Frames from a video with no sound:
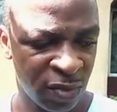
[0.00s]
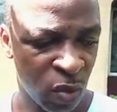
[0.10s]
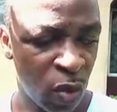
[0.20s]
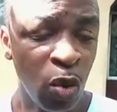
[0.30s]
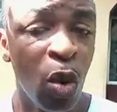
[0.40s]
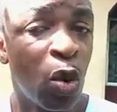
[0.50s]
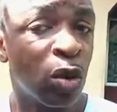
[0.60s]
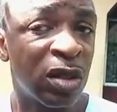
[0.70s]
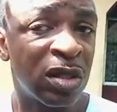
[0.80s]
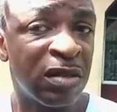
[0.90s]
Who
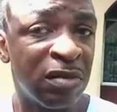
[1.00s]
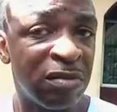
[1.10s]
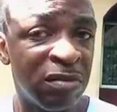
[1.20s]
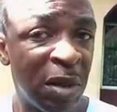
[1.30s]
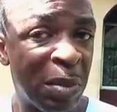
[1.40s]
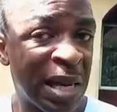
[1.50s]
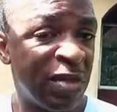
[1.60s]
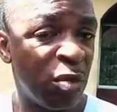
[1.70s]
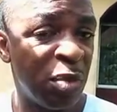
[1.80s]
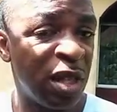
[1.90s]
knows? They might
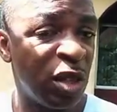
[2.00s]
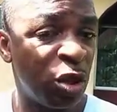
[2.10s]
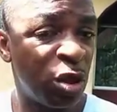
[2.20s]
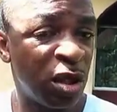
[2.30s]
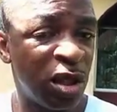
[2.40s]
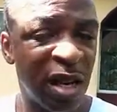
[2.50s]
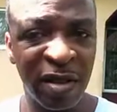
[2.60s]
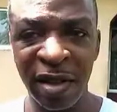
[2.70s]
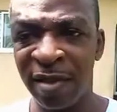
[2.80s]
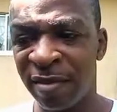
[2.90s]
even be in the
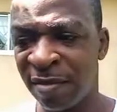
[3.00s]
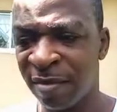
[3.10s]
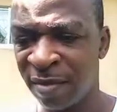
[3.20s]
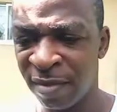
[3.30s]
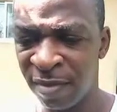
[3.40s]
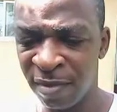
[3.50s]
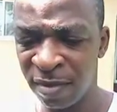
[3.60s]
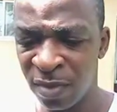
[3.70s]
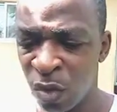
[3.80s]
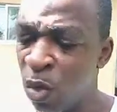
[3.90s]
judiciary.
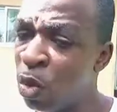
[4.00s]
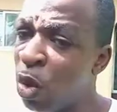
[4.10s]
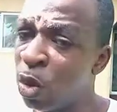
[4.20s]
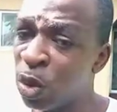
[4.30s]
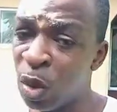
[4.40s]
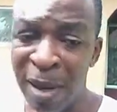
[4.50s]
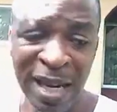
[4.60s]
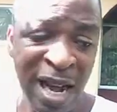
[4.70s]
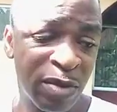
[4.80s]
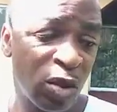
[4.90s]
Who knows? You might
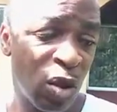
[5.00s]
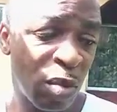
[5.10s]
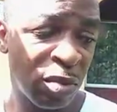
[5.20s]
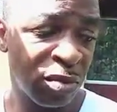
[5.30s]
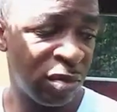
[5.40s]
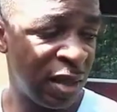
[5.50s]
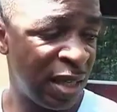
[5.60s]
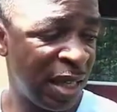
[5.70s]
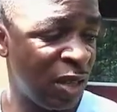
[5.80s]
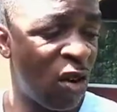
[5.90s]
have some
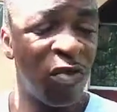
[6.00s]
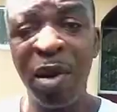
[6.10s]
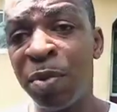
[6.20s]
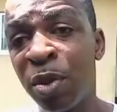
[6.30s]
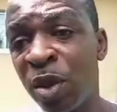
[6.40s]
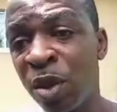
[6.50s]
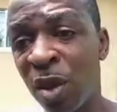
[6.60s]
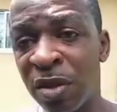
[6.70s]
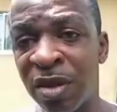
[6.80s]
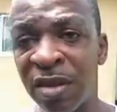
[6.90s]
in government
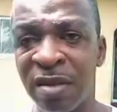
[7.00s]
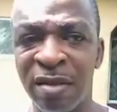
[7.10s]
positions.